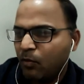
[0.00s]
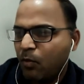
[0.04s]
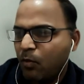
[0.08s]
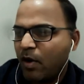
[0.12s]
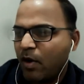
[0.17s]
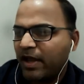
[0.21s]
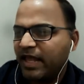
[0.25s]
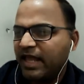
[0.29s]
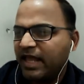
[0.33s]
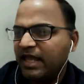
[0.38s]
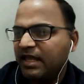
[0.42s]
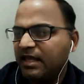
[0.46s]

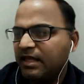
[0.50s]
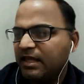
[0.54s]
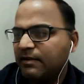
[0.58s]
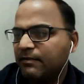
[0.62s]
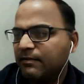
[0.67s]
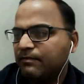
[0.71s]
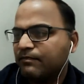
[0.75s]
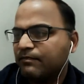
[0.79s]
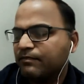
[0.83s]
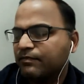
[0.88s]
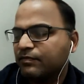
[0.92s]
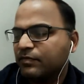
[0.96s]
why
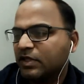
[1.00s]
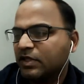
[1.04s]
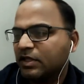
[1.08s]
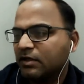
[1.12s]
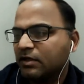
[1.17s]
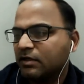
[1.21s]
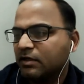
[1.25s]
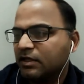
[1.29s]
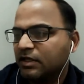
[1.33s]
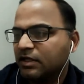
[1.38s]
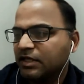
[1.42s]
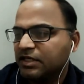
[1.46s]

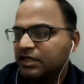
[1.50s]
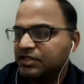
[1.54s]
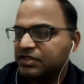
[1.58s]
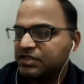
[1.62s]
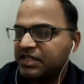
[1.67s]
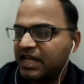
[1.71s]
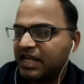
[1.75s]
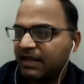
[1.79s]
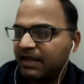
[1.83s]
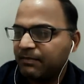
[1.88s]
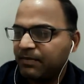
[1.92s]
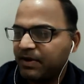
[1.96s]

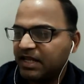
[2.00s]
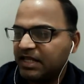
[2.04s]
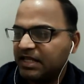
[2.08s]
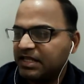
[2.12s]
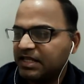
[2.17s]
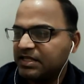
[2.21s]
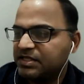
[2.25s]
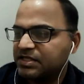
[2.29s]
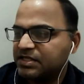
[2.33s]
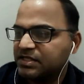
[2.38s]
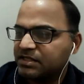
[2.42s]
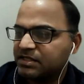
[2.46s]
is
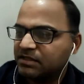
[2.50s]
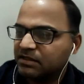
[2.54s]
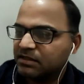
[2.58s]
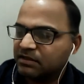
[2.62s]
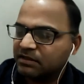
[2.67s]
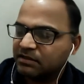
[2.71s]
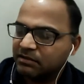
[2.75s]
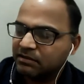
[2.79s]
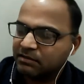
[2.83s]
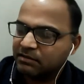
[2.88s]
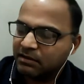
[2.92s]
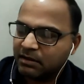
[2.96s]

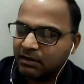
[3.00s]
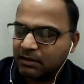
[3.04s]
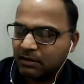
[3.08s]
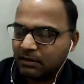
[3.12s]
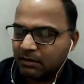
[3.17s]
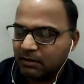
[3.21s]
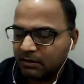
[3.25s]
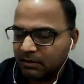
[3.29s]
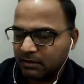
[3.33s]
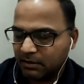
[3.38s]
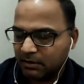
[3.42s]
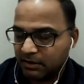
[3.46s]
diabetes
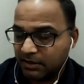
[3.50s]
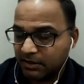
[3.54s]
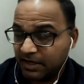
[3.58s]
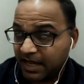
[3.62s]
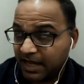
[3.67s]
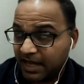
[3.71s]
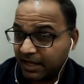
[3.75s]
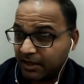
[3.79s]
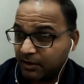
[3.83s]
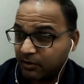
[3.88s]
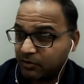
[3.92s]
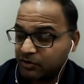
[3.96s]

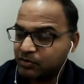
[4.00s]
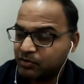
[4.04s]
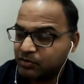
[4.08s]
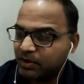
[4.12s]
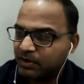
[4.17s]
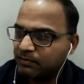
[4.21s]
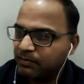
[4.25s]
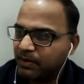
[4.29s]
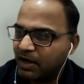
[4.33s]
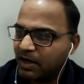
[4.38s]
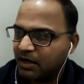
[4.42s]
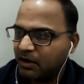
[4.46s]

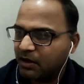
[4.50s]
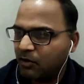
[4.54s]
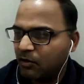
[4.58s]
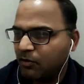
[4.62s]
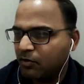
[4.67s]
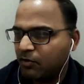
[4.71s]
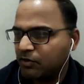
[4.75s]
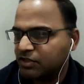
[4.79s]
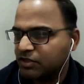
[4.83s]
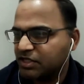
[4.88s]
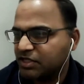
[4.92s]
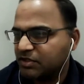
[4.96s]
diagnosed when blood
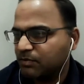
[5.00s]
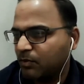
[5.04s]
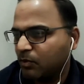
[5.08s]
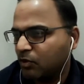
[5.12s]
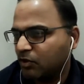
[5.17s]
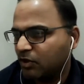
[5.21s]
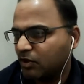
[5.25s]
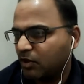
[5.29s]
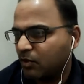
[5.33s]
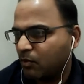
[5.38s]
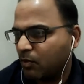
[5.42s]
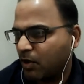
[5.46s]
glucose is
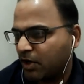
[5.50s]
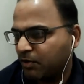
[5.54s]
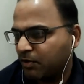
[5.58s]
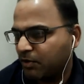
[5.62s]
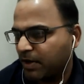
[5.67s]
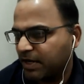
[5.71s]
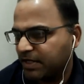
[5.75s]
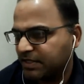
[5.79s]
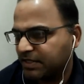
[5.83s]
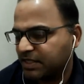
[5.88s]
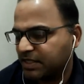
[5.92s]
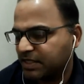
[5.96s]
more than
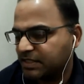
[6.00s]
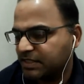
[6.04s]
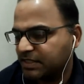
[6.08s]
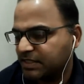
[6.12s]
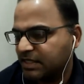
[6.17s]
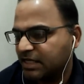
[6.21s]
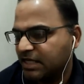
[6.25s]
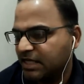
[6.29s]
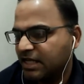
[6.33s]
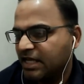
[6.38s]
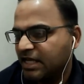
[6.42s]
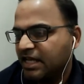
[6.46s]

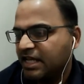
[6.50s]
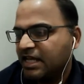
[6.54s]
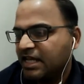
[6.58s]
126?